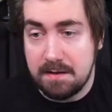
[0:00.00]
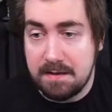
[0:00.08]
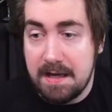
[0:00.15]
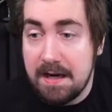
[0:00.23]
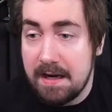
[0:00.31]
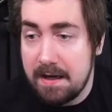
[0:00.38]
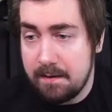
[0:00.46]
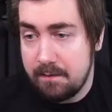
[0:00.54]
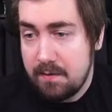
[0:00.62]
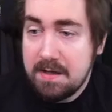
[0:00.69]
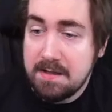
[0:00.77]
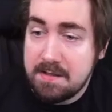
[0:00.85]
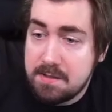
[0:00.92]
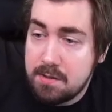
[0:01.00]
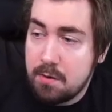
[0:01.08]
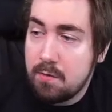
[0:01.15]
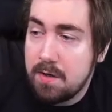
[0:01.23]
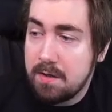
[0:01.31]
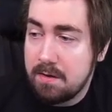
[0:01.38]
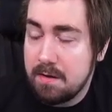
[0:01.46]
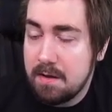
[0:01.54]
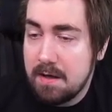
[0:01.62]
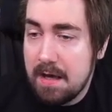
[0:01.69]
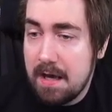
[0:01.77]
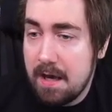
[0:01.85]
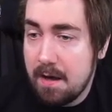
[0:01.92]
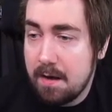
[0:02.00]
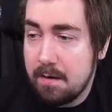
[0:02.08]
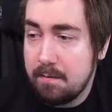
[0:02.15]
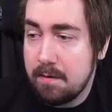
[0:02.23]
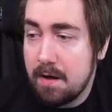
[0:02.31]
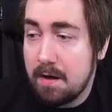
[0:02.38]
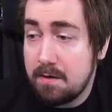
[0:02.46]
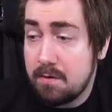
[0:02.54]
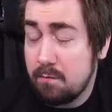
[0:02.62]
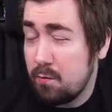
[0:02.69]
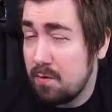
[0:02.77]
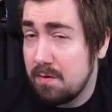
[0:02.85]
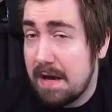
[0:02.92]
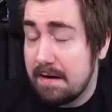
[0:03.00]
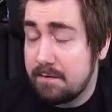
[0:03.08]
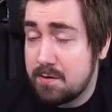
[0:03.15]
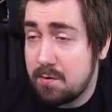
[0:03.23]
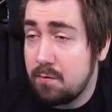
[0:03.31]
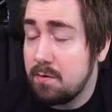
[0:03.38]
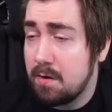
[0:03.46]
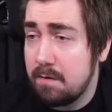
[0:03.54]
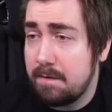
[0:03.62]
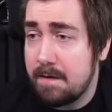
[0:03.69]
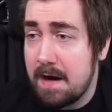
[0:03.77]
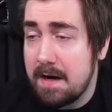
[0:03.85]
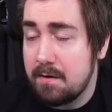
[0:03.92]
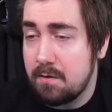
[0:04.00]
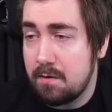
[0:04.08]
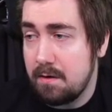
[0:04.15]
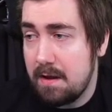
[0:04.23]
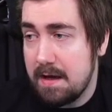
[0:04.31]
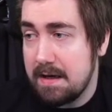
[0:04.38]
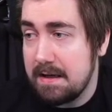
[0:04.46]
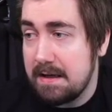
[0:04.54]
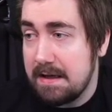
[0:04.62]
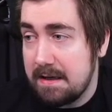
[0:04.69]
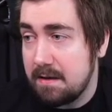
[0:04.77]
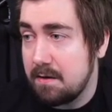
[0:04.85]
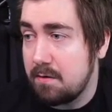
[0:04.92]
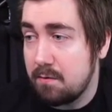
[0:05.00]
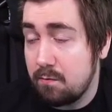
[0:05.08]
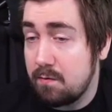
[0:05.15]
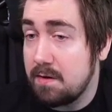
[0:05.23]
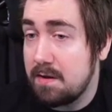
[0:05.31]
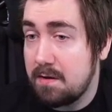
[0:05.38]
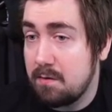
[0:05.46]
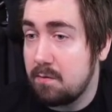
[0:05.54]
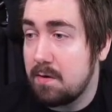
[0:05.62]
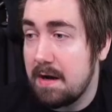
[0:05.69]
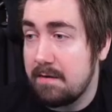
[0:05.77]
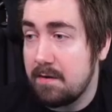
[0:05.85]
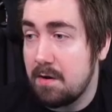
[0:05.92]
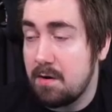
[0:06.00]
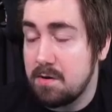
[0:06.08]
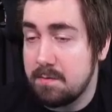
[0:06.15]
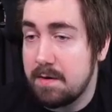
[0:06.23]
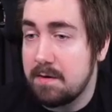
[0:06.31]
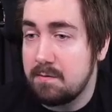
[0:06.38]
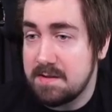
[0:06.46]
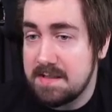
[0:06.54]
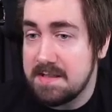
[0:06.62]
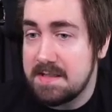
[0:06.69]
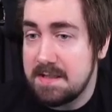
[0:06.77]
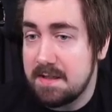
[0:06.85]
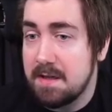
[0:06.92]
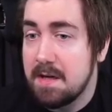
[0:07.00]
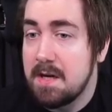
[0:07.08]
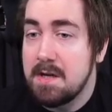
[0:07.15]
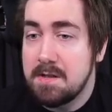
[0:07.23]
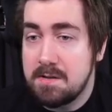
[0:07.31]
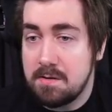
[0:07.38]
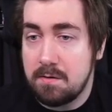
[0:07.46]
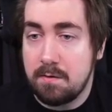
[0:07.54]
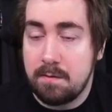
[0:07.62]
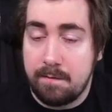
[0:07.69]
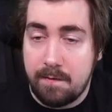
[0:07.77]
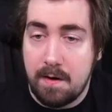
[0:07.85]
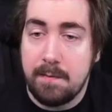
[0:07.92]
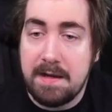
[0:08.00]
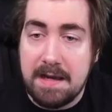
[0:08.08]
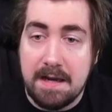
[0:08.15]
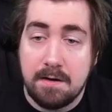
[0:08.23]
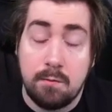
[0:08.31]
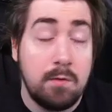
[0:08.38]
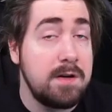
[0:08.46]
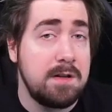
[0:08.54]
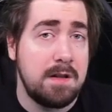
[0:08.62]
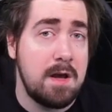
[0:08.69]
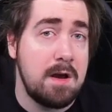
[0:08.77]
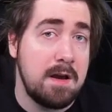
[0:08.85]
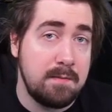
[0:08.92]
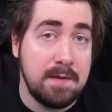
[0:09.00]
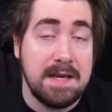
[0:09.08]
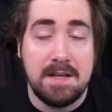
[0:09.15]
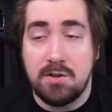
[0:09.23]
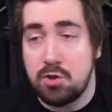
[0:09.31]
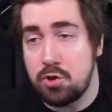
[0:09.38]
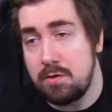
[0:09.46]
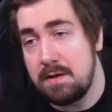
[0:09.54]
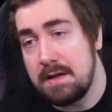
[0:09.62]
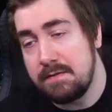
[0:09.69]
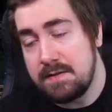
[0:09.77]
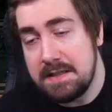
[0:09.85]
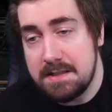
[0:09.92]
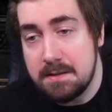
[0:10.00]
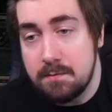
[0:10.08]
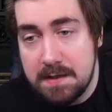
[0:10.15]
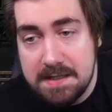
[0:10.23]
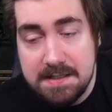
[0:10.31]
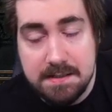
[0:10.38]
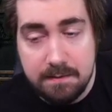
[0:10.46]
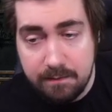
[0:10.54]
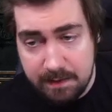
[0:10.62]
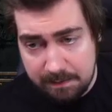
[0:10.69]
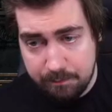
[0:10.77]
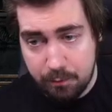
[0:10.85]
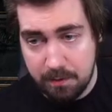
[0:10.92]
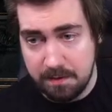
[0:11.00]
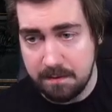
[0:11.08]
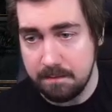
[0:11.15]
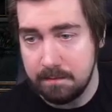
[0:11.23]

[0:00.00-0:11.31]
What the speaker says: Get it. It's so worth. I wouldn't have too low fire or lightning either. You really do want to have a large amount of resist here. So farming Act 1 a lot and making sure you have decent res, very important.